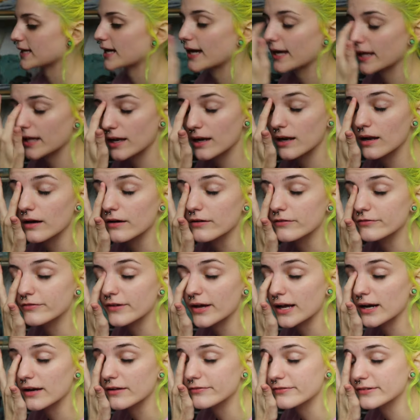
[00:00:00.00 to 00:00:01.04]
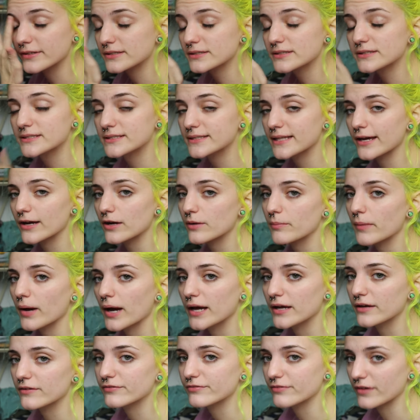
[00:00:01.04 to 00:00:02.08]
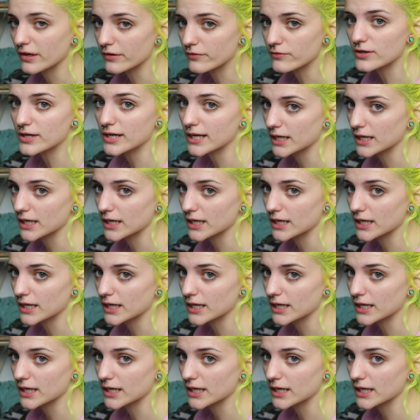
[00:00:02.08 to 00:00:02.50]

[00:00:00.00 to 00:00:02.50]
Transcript: I love elephants. They're my favorite